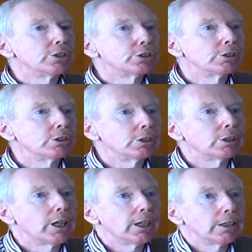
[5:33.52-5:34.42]
to
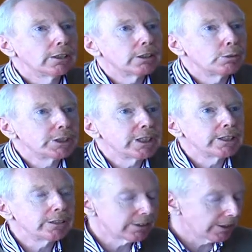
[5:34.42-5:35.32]

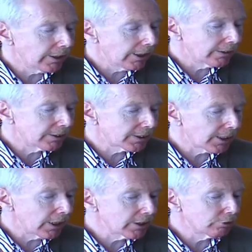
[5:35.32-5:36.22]
obtain
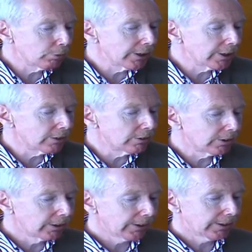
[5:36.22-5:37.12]
decisive political
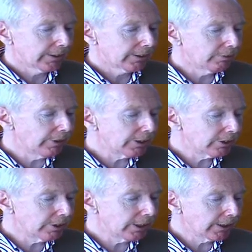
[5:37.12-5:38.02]

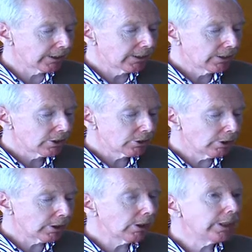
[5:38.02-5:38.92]
victory. So a
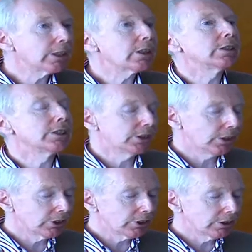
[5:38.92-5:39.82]
clear-cut
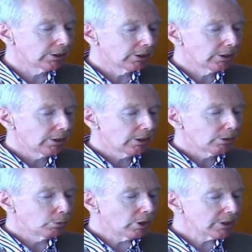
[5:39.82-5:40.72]
decision
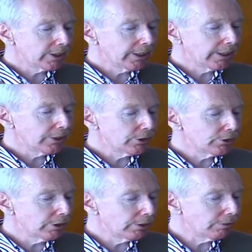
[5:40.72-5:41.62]
was taken to
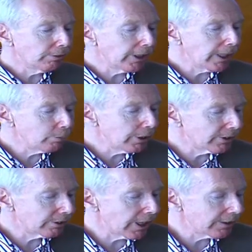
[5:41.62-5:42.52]
inflame
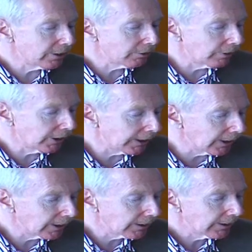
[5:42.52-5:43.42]
the
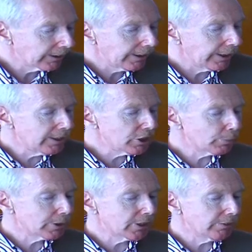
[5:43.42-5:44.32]
feeling in
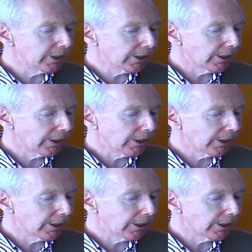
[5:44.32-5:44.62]
specific